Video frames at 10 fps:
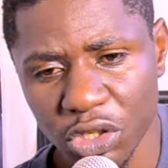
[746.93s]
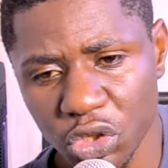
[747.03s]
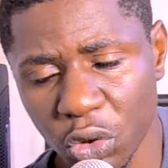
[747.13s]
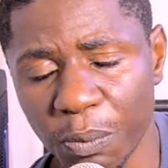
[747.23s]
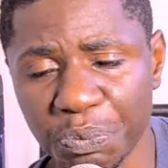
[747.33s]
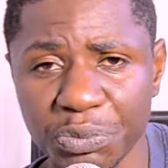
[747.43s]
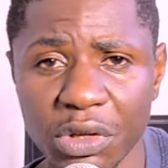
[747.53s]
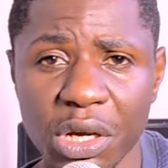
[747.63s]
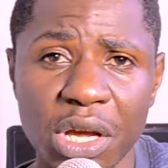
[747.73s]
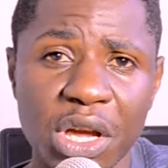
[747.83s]
So,
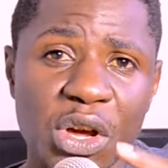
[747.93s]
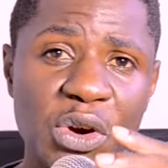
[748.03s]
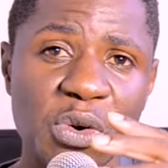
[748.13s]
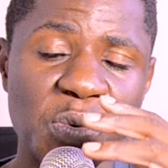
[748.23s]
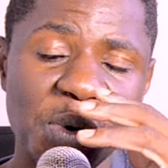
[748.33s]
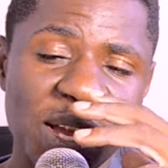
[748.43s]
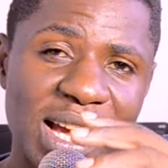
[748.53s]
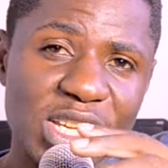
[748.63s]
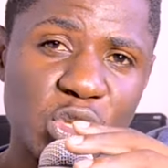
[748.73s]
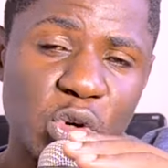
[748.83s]
we
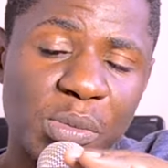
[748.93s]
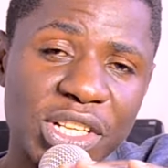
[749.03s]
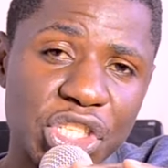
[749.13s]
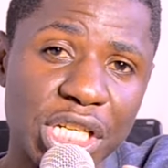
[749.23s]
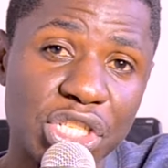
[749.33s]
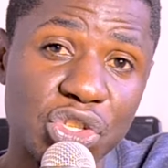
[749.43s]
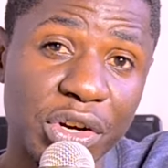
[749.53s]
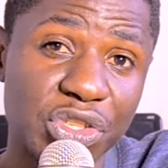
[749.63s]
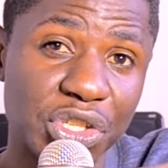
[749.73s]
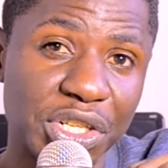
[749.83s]
are so much
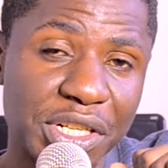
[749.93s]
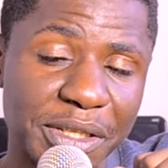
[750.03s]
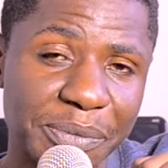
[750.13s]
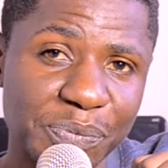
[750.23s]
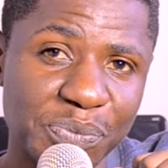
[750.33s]
interested